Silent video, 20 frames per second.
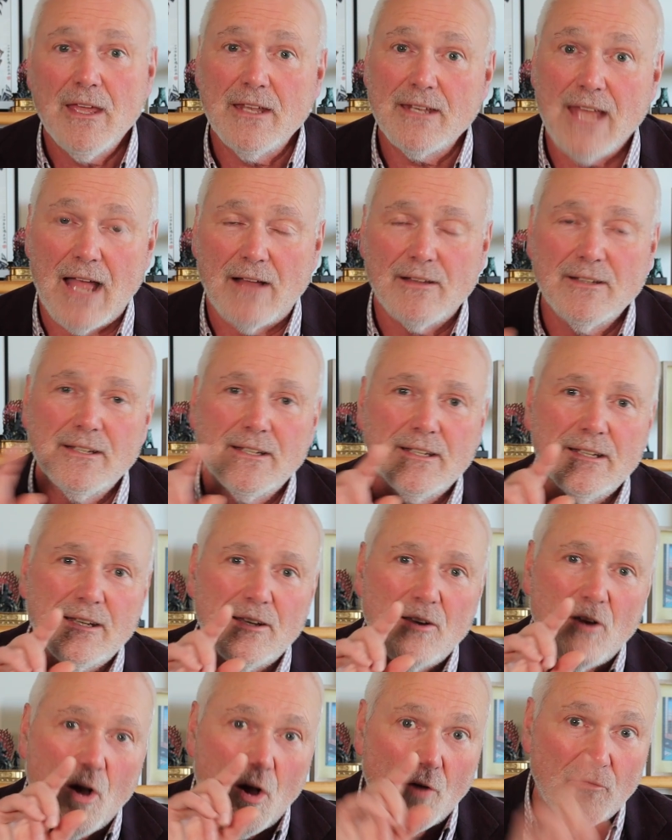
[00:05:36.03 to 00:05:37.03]
Now,
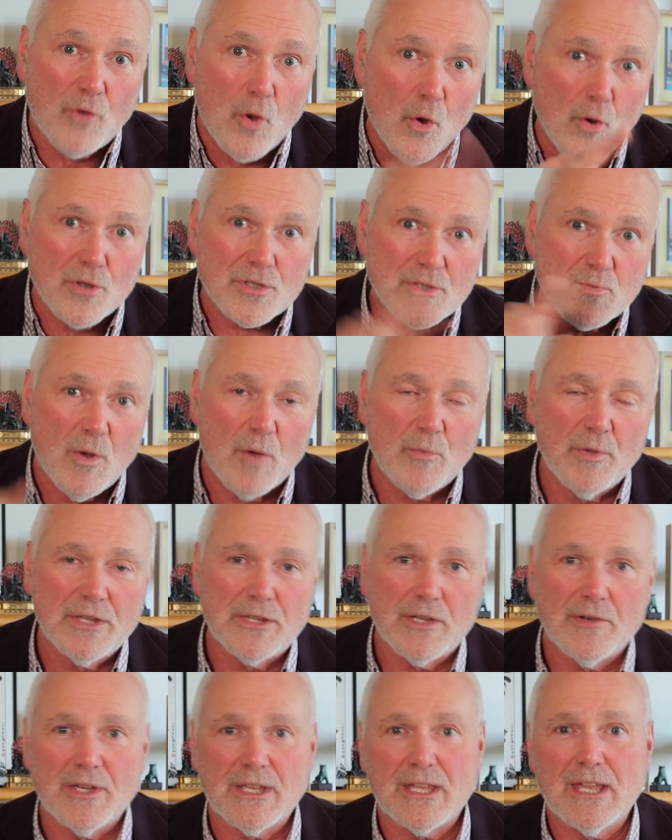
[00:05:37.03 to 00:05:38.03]
of course, what we're
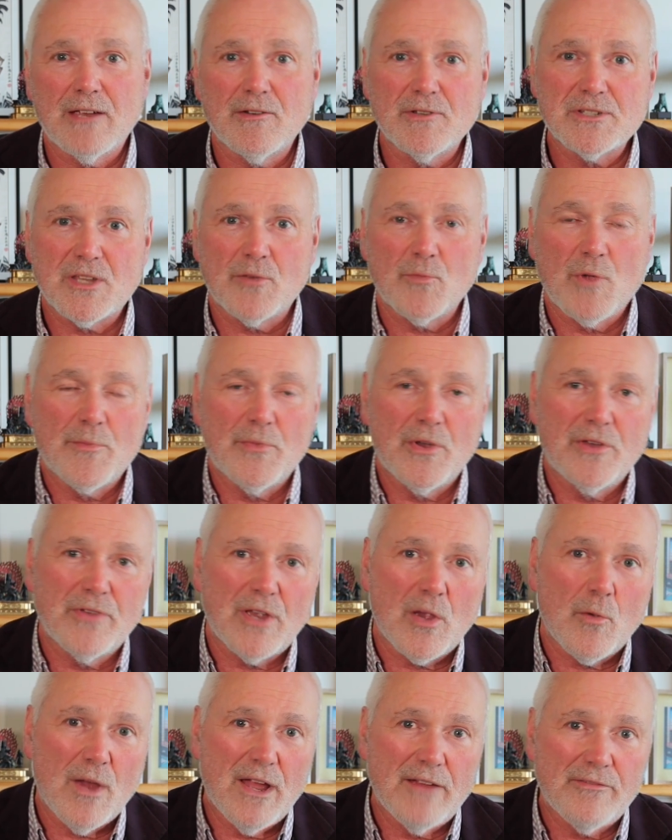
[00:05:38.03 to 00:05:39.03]
doing here is that we're
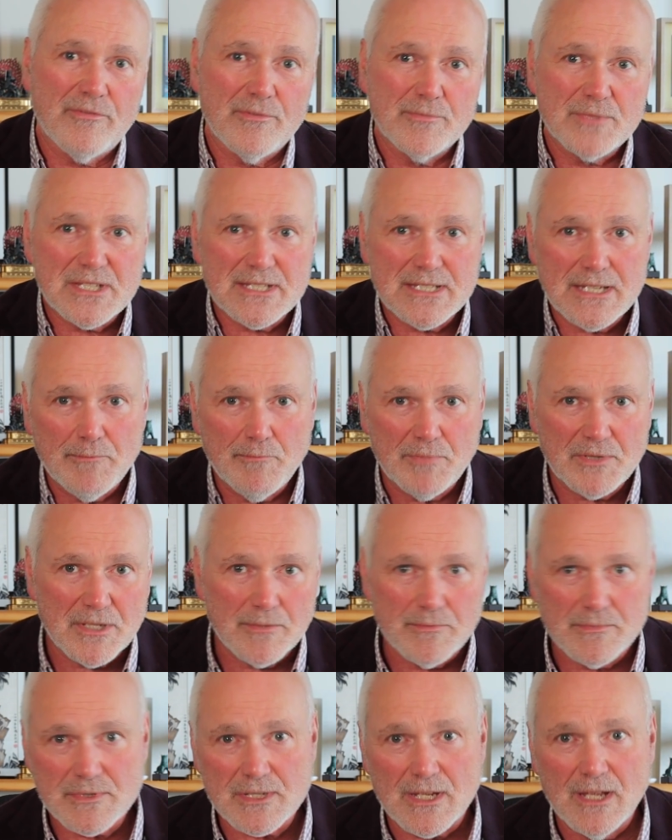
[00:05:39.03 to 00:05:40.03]
moving away from
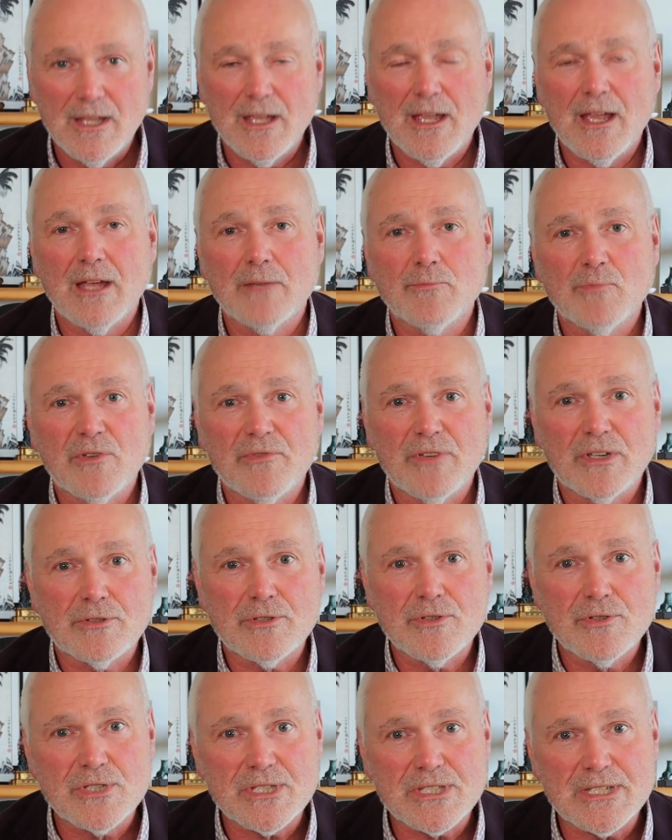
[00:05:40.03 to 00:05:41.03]
symptoms and moving
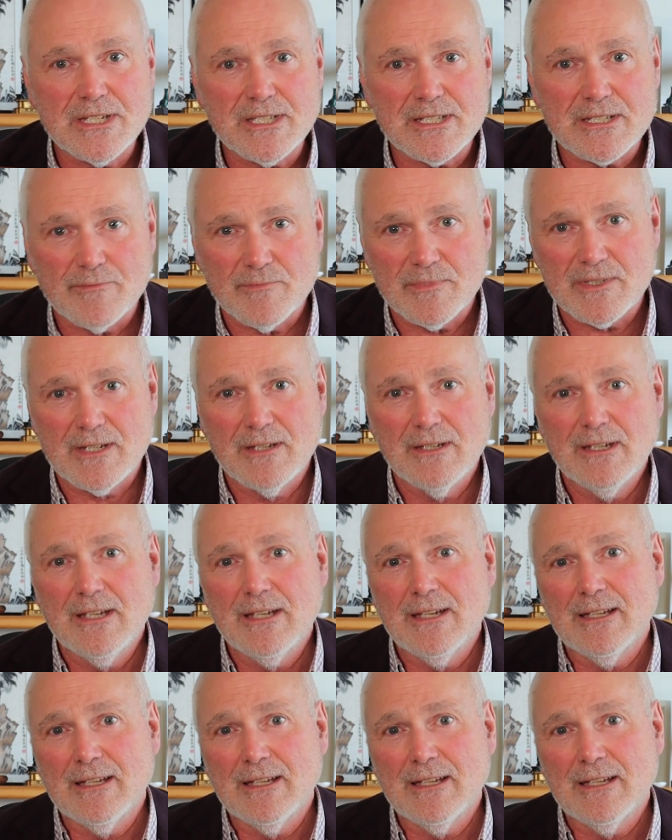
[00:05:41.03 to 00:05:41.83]
to systems.